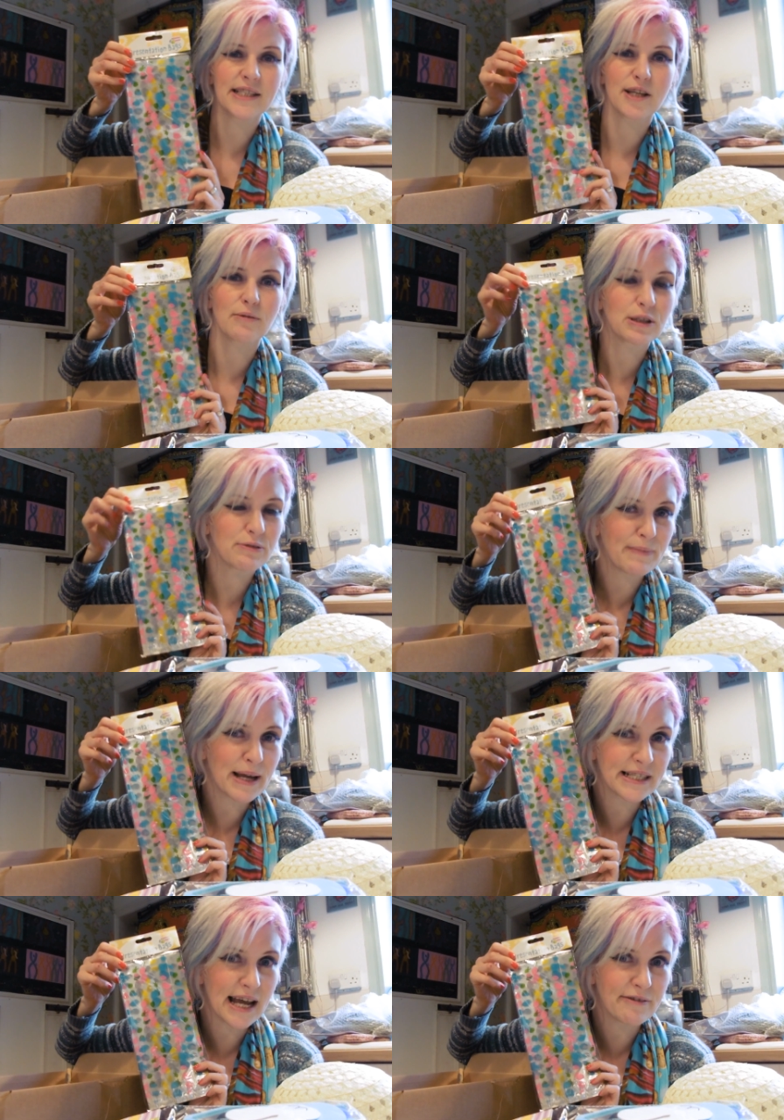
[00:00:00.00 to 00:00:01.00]
So once we've
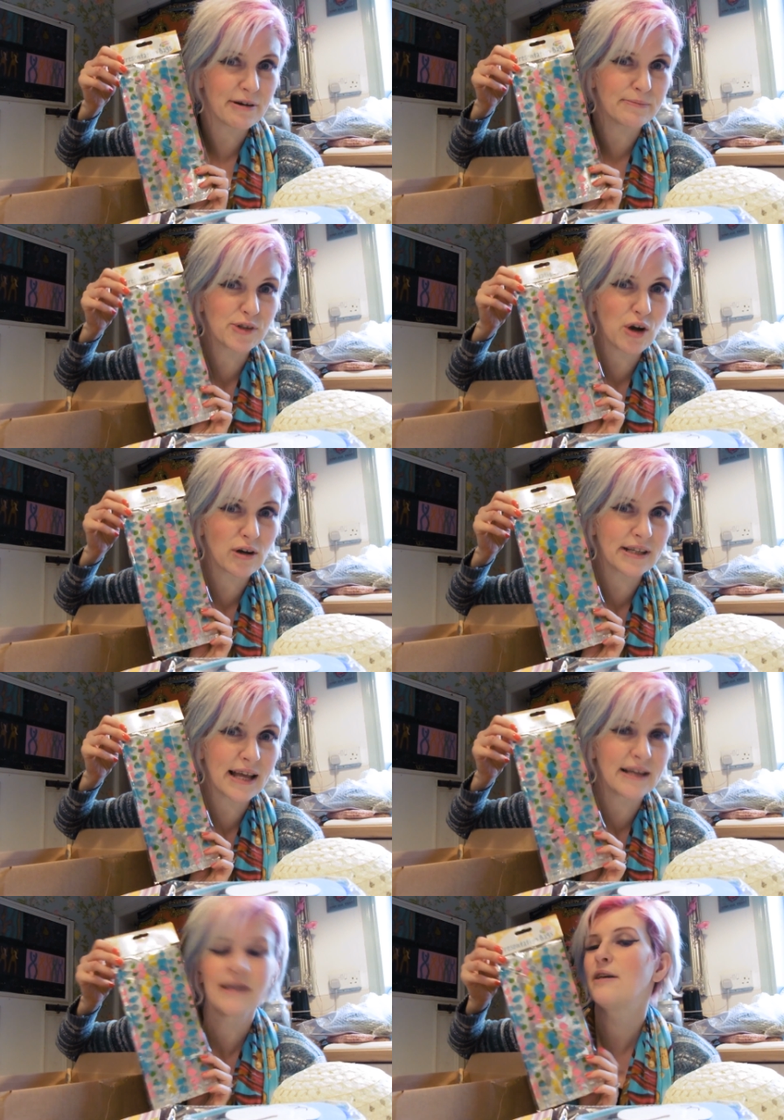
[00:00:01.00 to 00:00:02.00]
made our
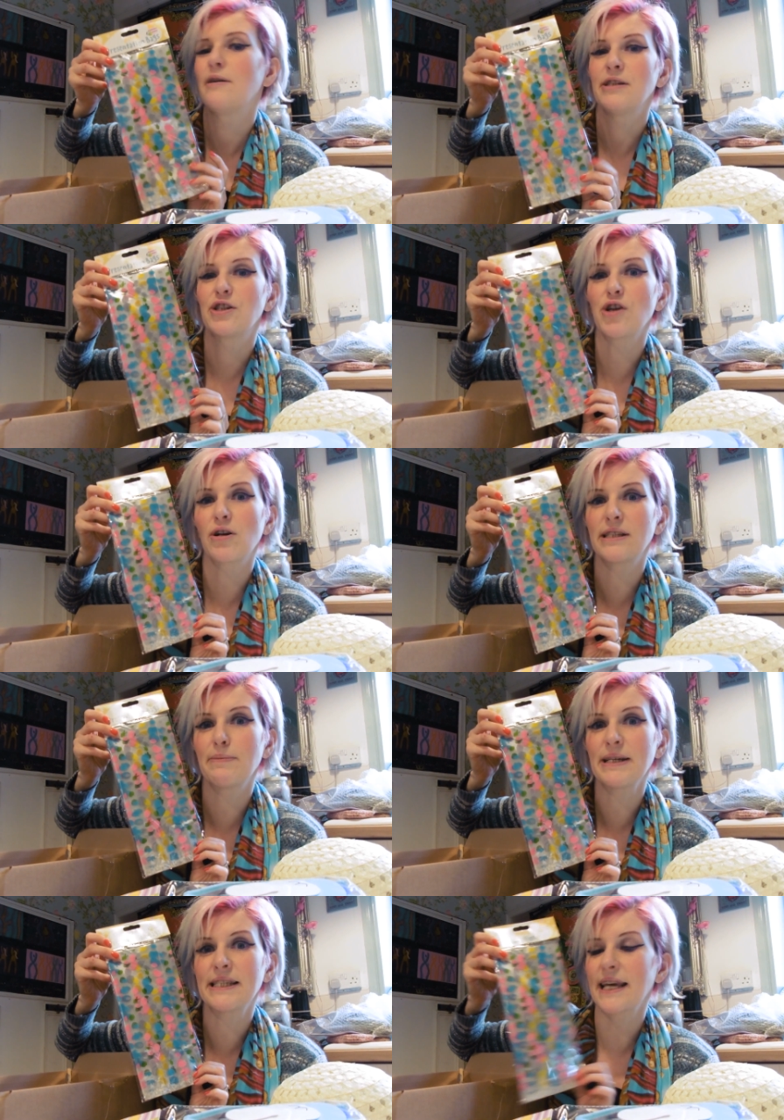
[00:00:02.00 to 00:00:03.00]
chocolatey
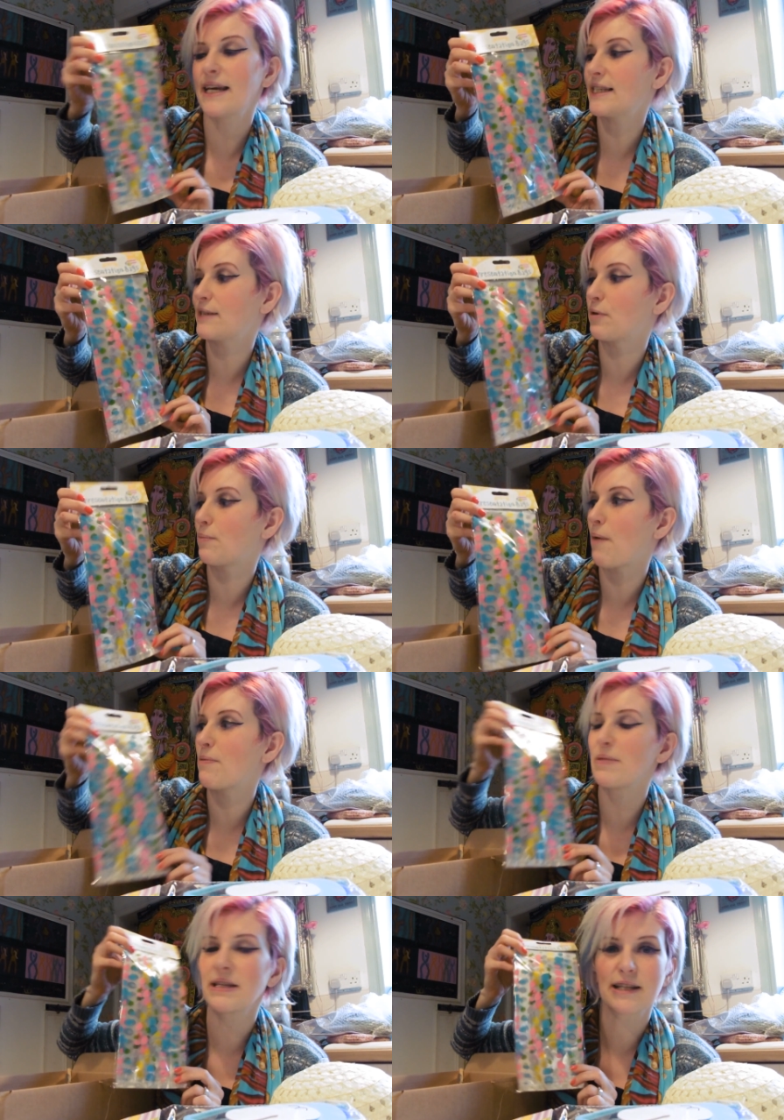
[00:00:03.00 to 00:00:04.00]
biscuits, we'll pop
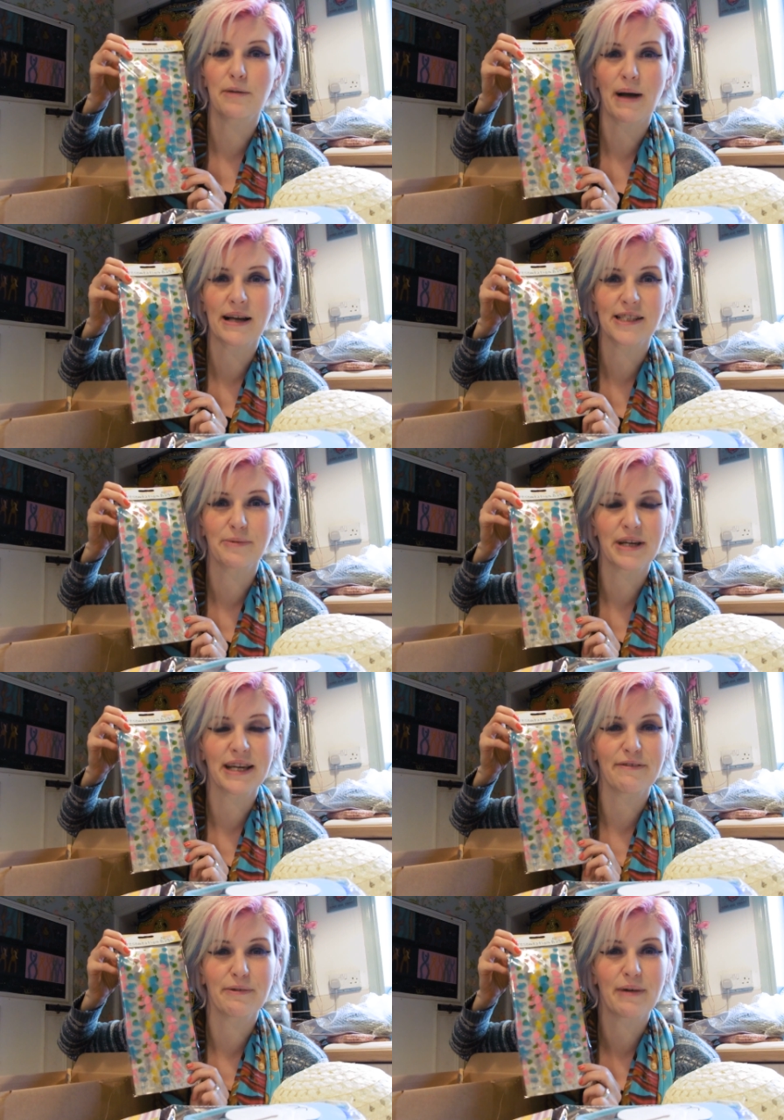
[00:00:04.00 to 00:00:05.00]
them in these little bags so we can
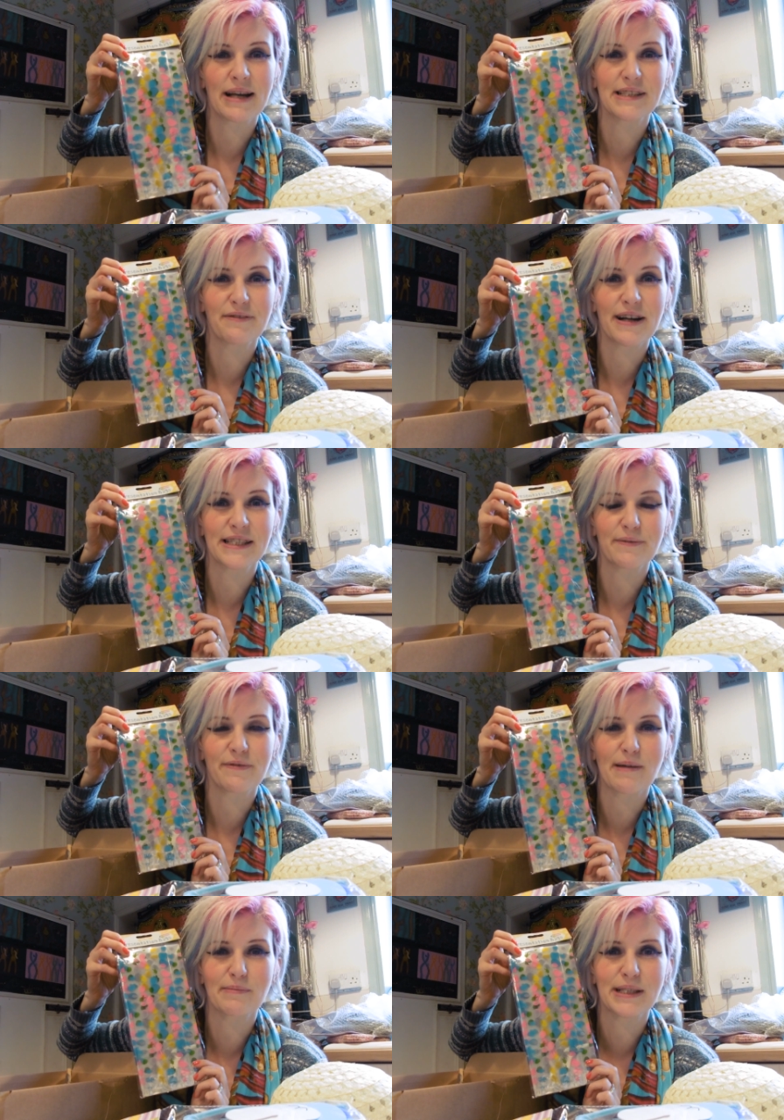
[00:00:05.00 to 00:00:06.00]
give them away to friends and
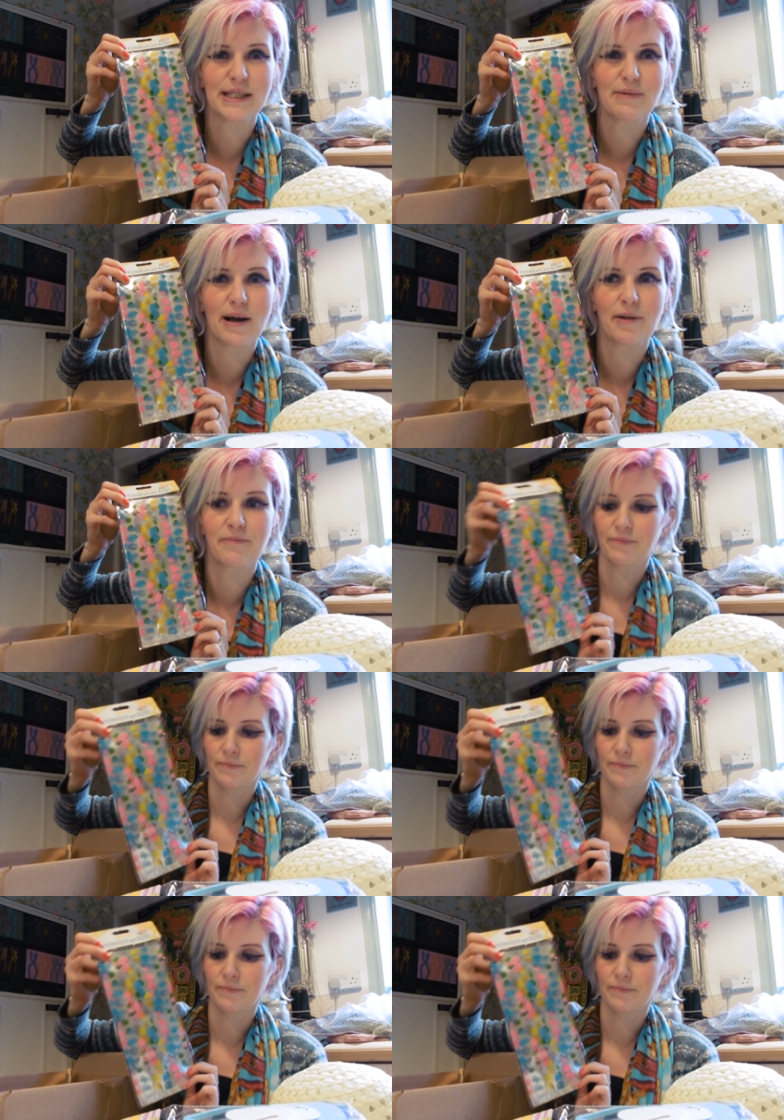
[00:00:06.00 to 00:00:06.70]
family as well.